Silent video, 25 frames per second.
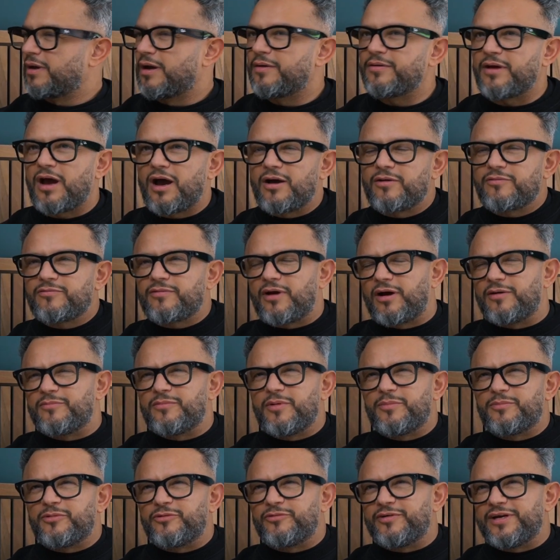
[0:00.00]
I
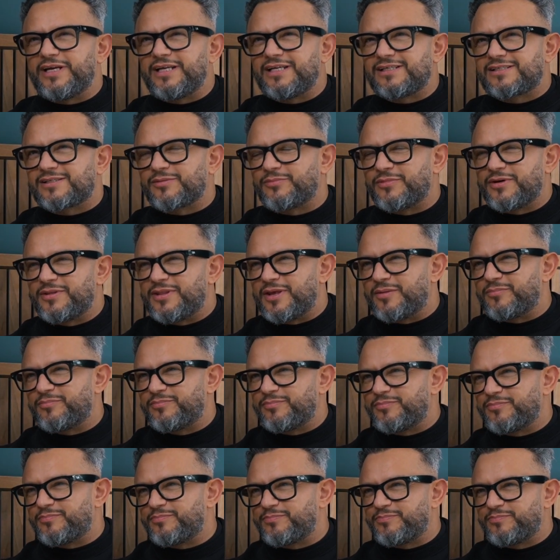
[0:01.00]
remember reading somewhere that
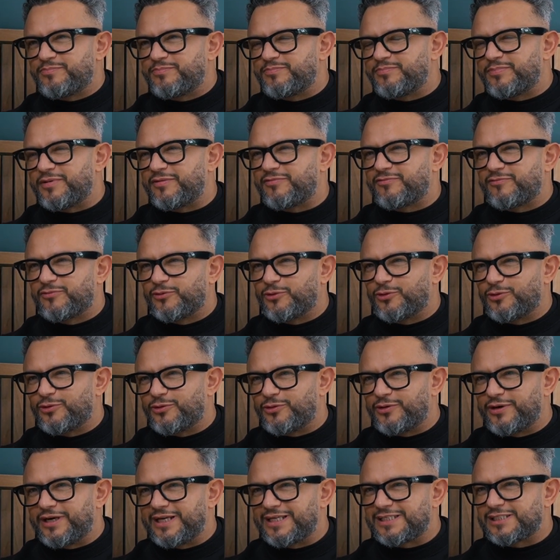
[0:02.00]

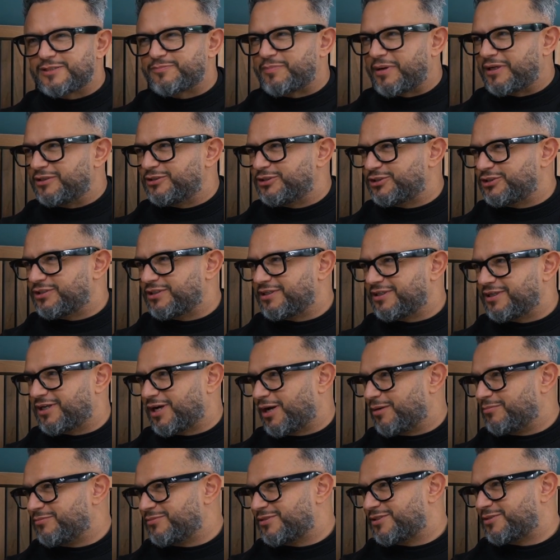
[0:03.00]
before expansion
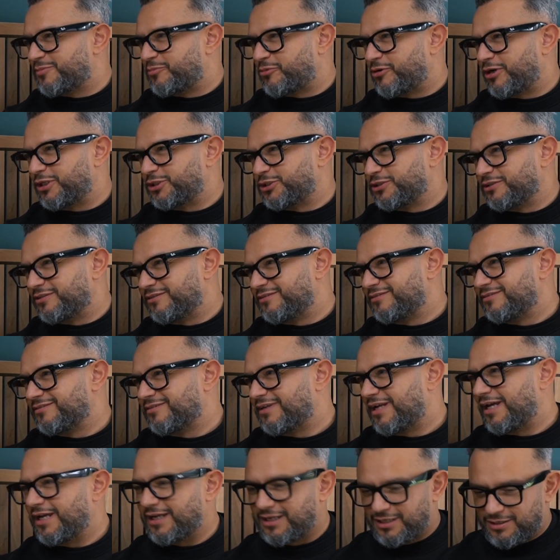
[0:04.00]
comes suppression.
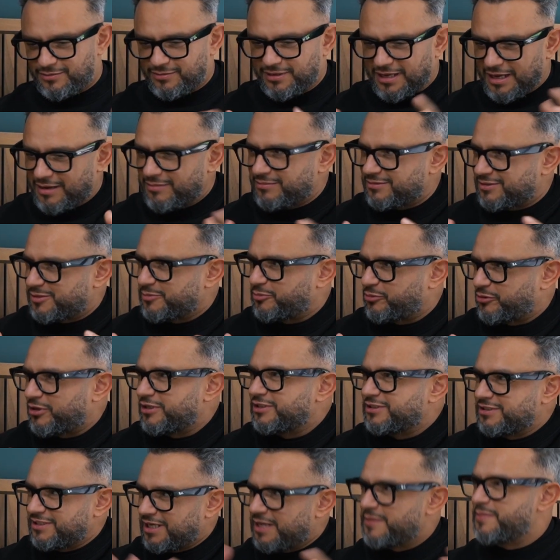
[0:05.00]
Like, you get
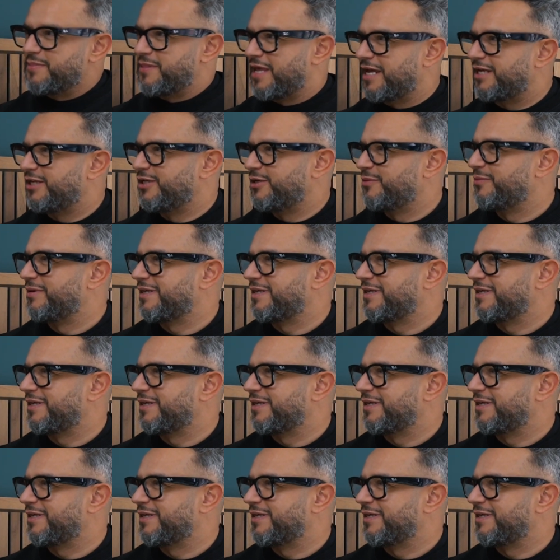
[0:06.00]
suppressed and then you